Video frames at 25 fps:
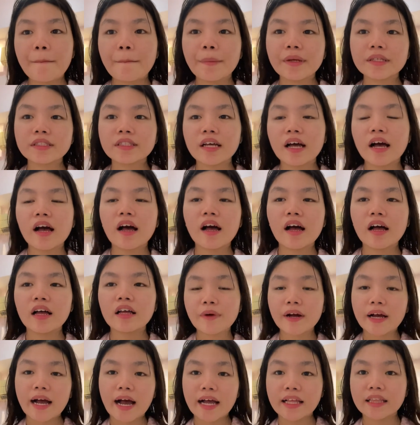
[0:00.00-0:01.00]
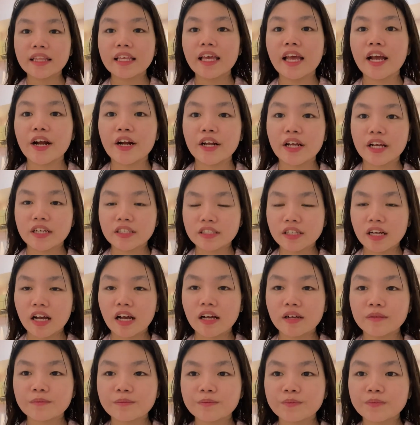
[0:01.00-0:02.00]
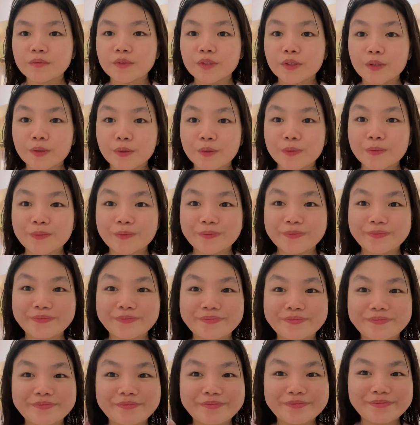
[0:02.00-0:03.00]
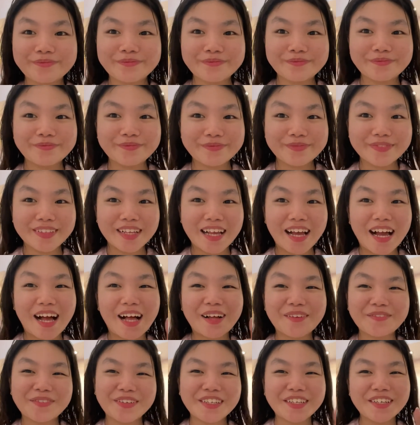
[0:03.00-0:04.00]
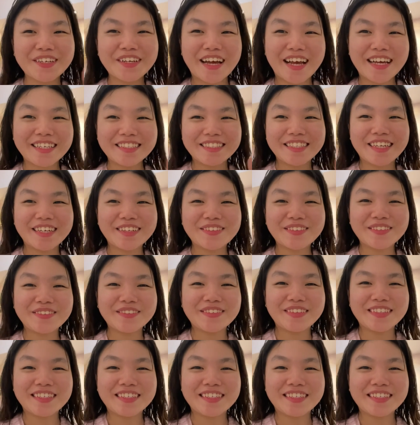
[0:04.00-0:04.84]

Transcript: Basta Makati area siya. So, I'll bring you guys there with